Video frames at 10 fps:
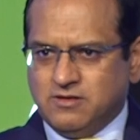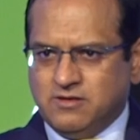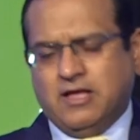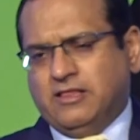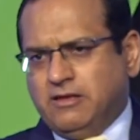
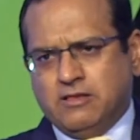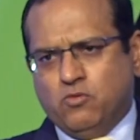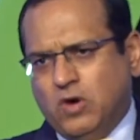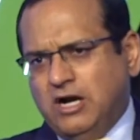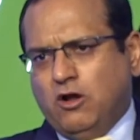And the
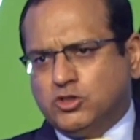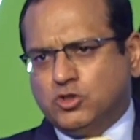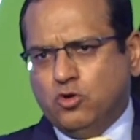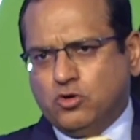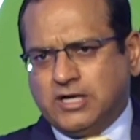world
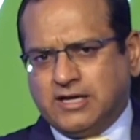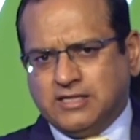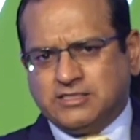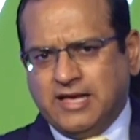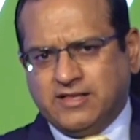also looked at
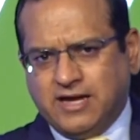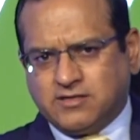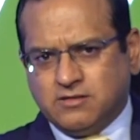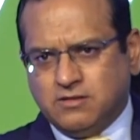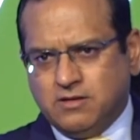us like
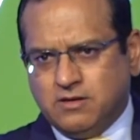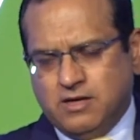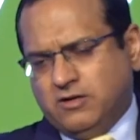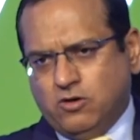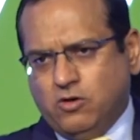that.
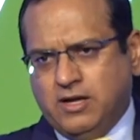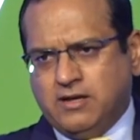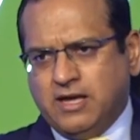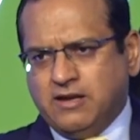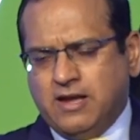And you know, and
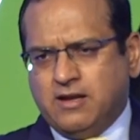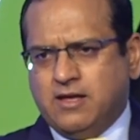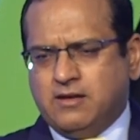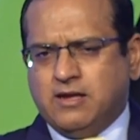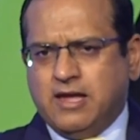and and
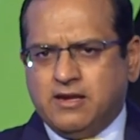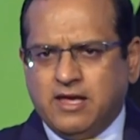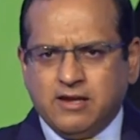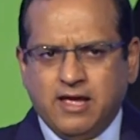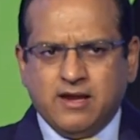and and
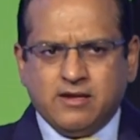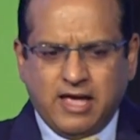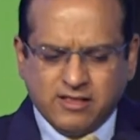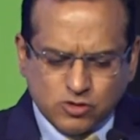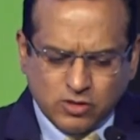and, and,
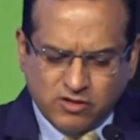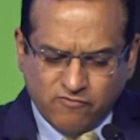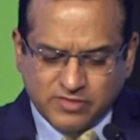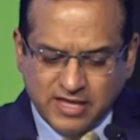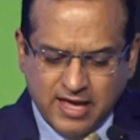and so
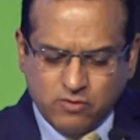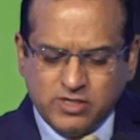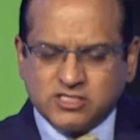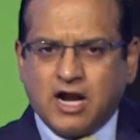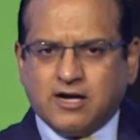from there we
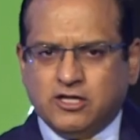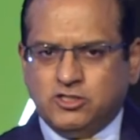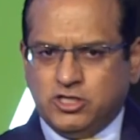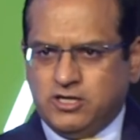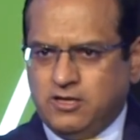start our
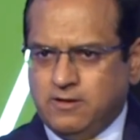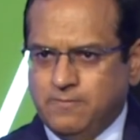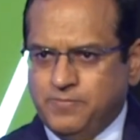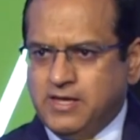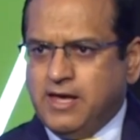journey.
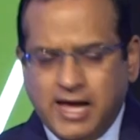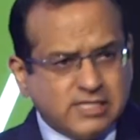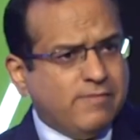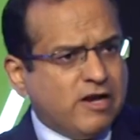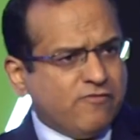As
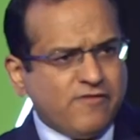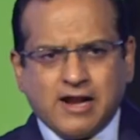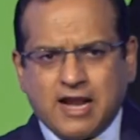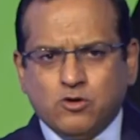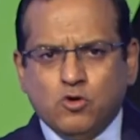a matter of
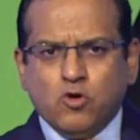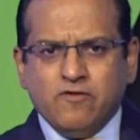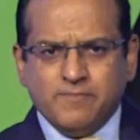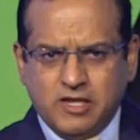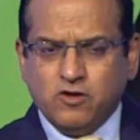fact, I don't know
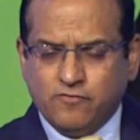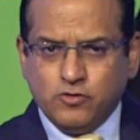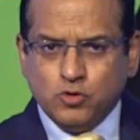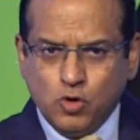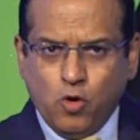if many of
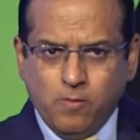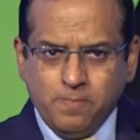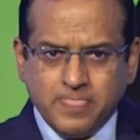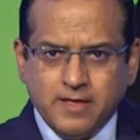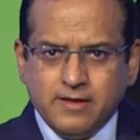you know
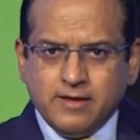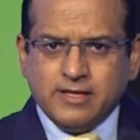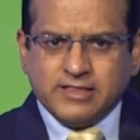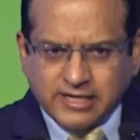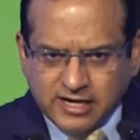
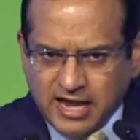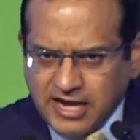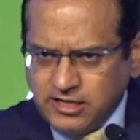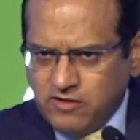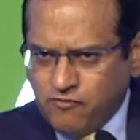that in
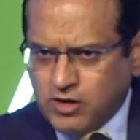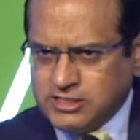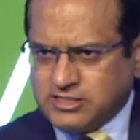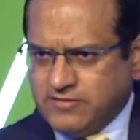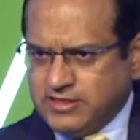
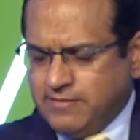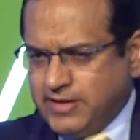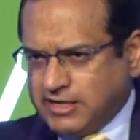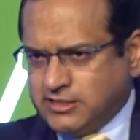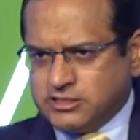1947 the
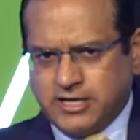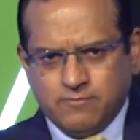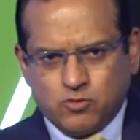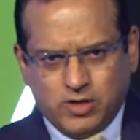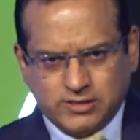Americans came
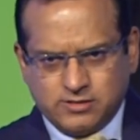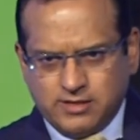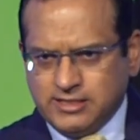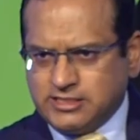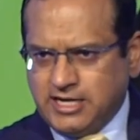to us
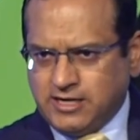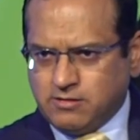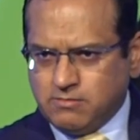and said,